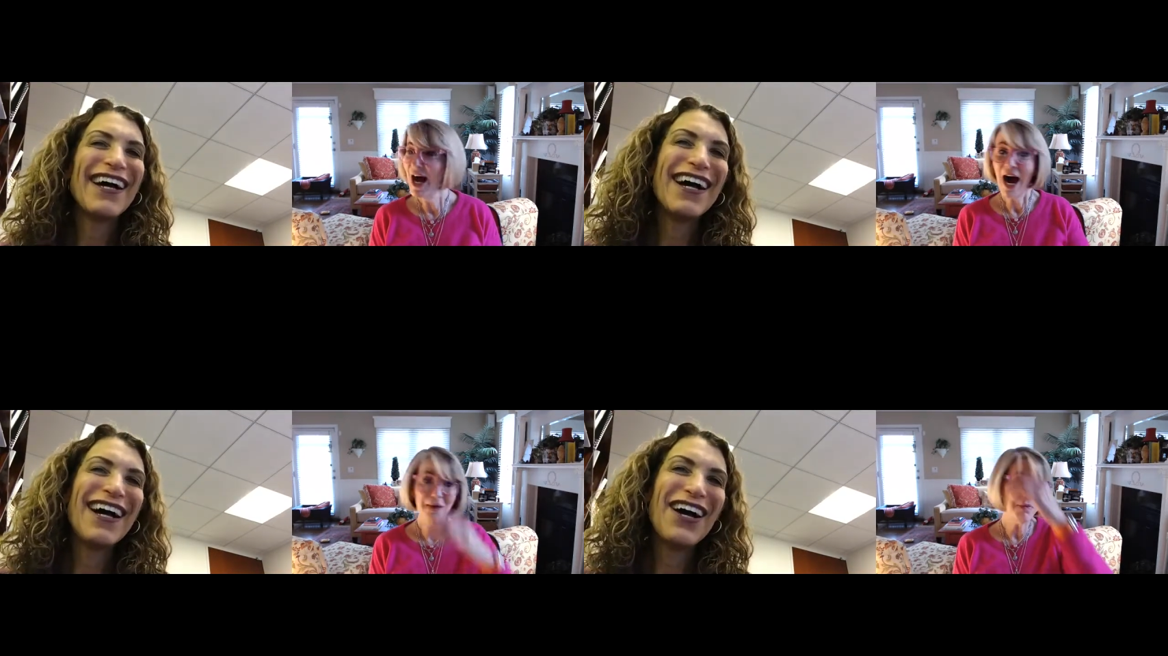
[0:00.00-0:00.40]

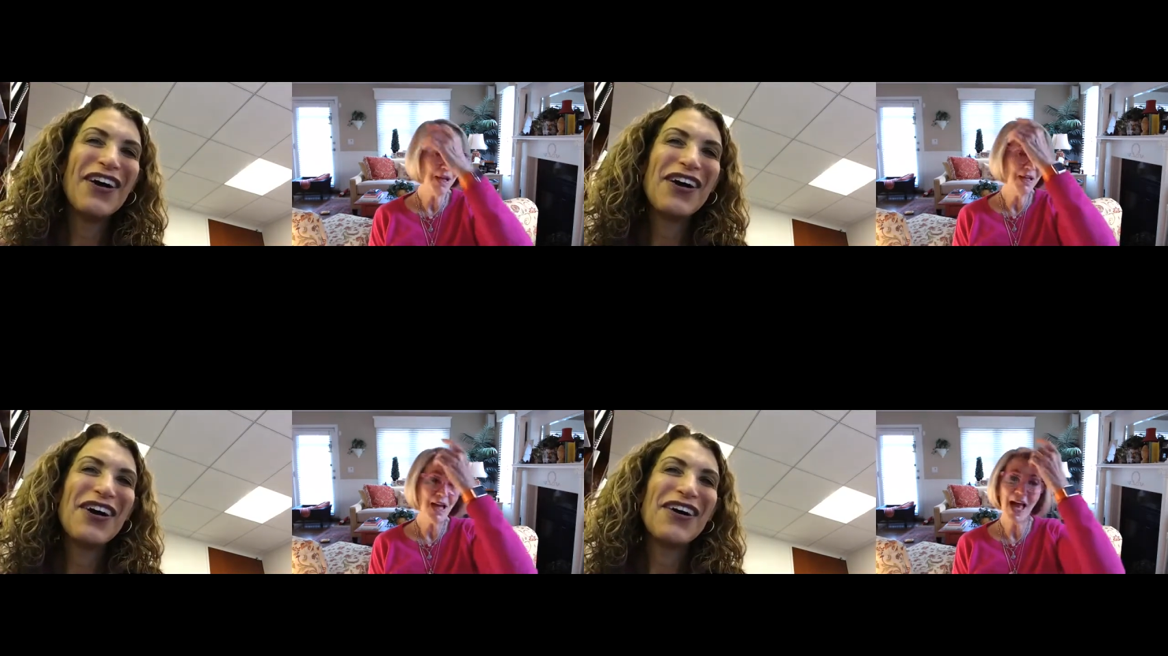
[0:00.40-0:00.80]
Speaker 1: i
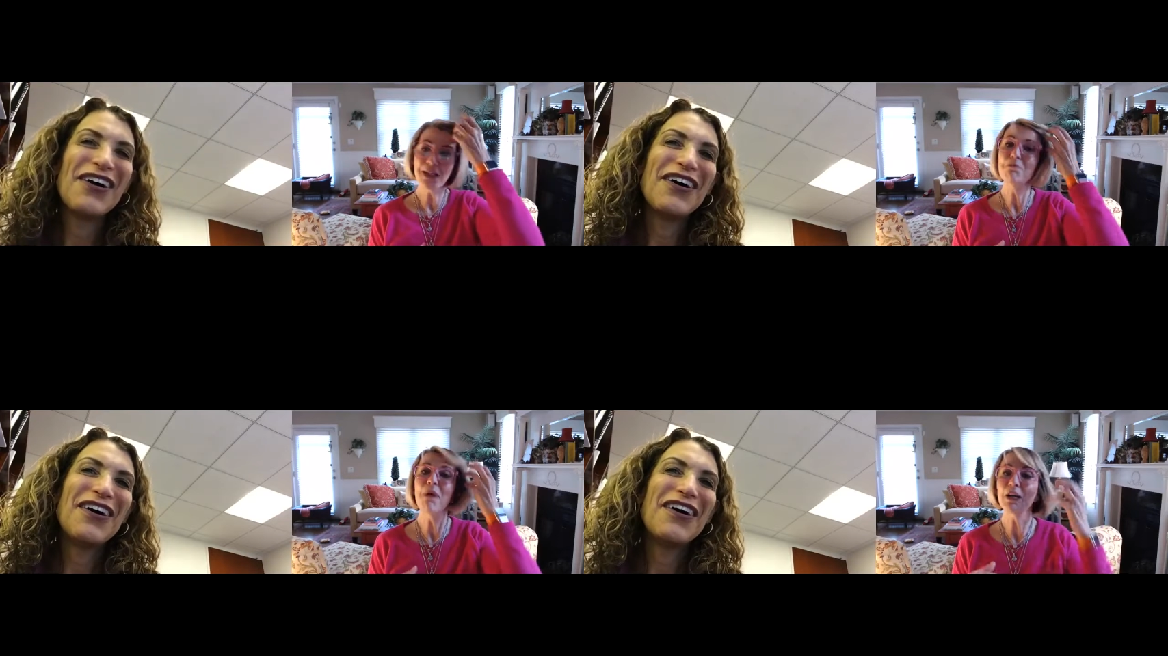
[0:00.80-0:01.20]
mean as
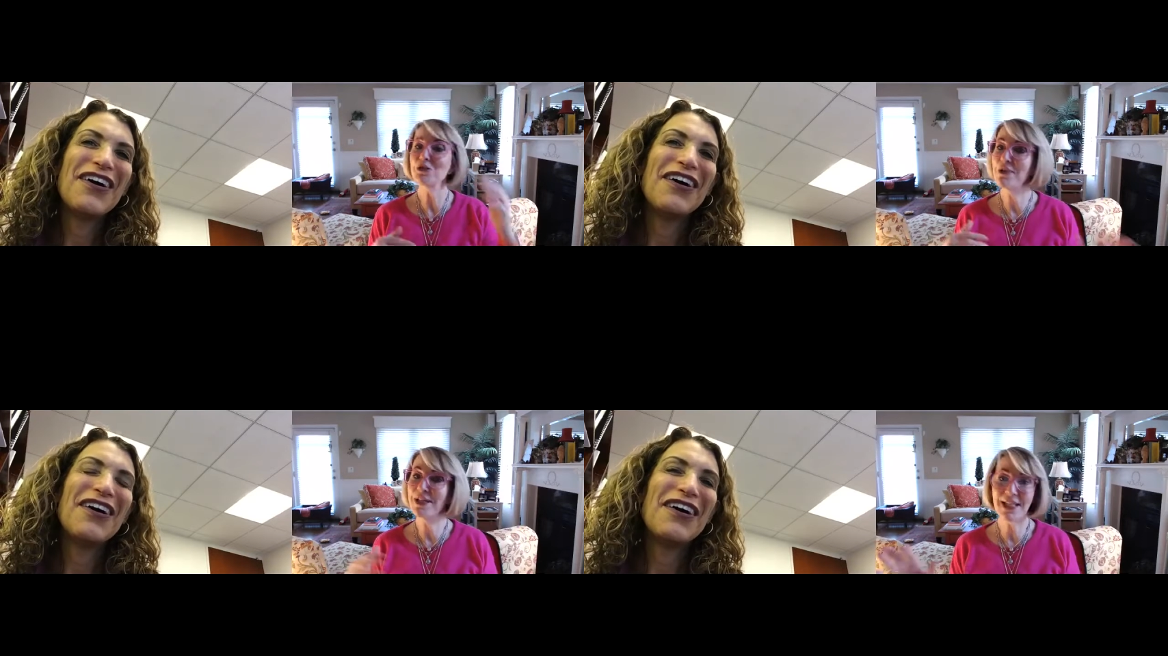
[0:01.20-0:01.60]
much
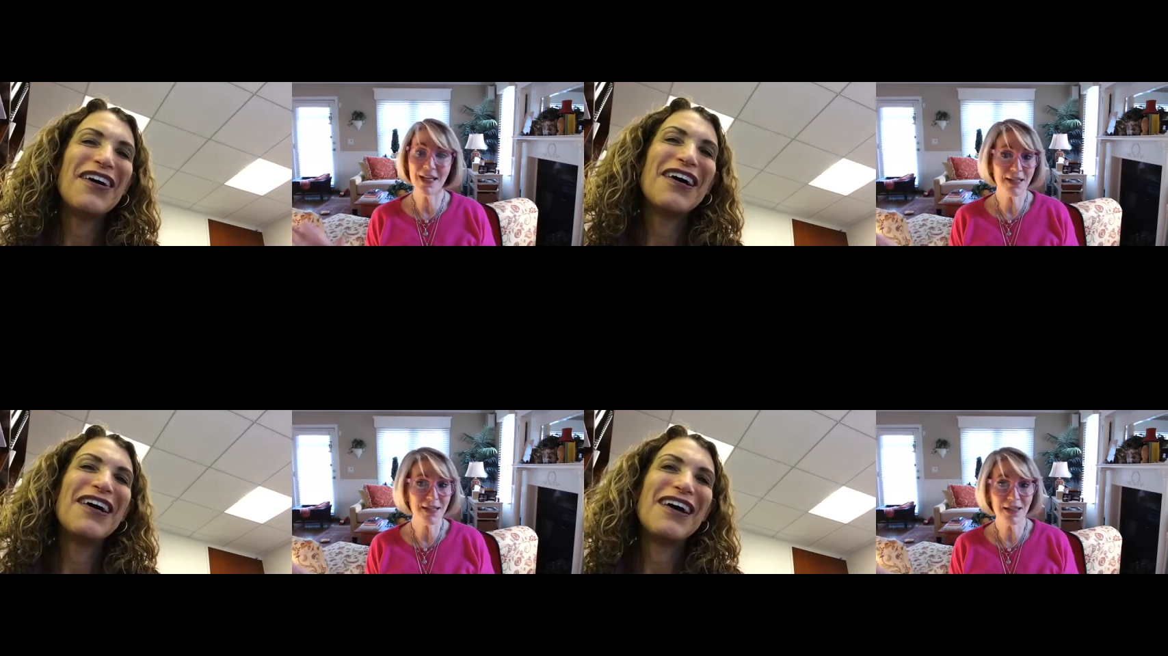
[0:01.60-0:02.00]

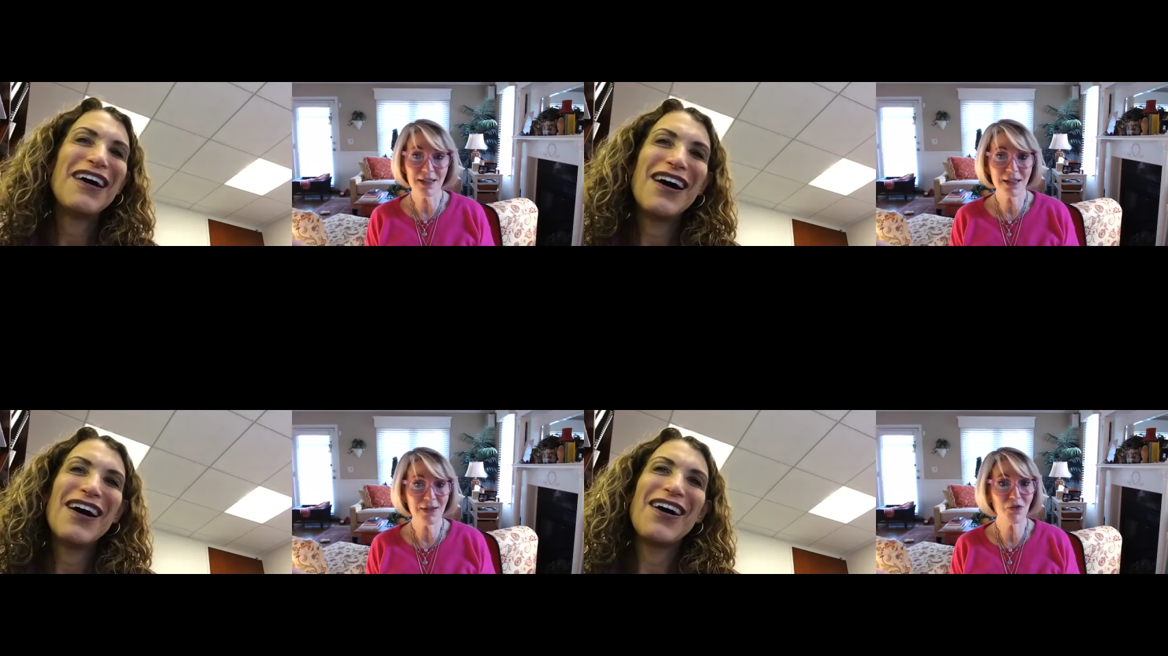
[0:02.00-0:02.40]

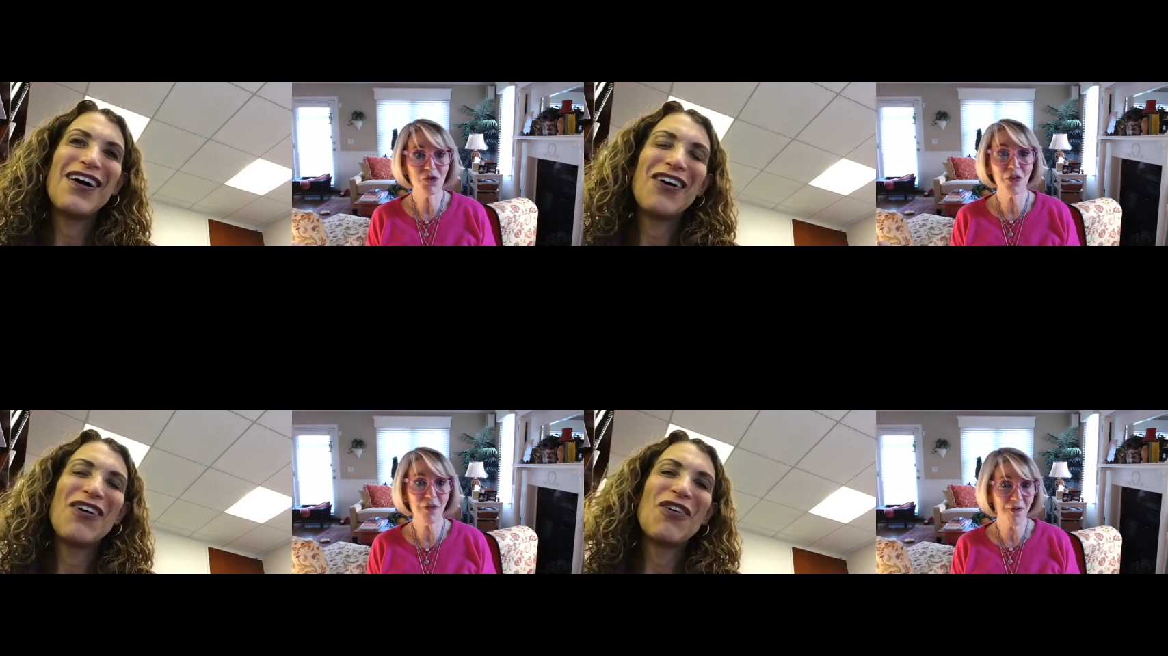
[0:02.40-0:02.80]
resistance
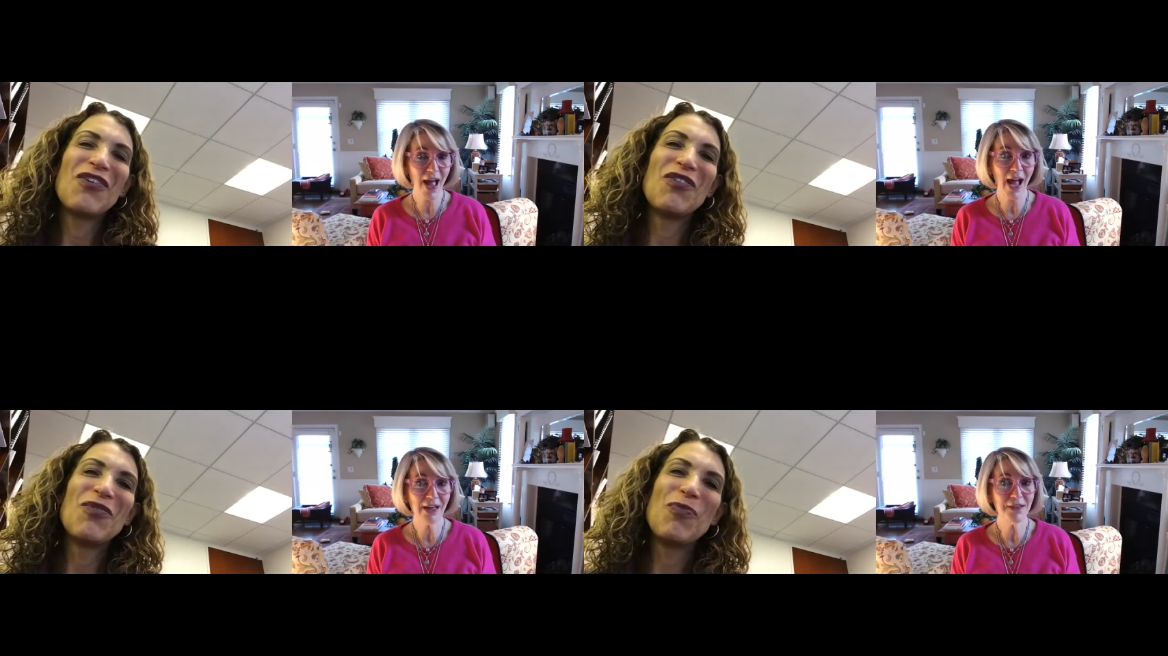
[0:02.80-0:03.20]
to the oh,
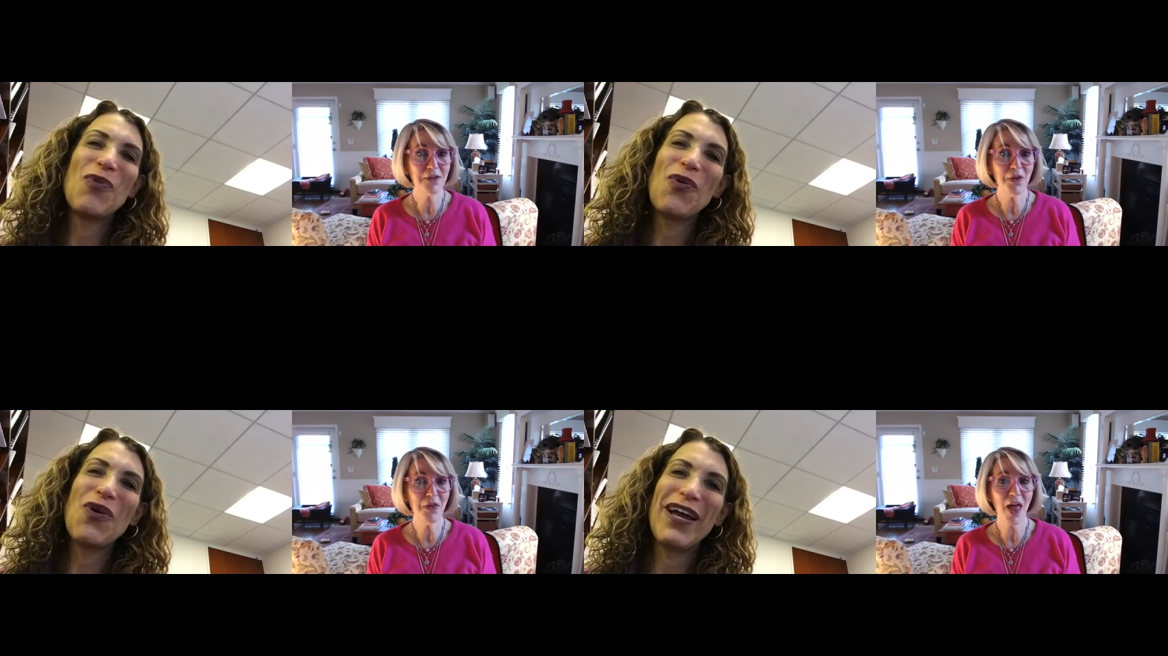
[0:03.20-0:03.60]
fact boy.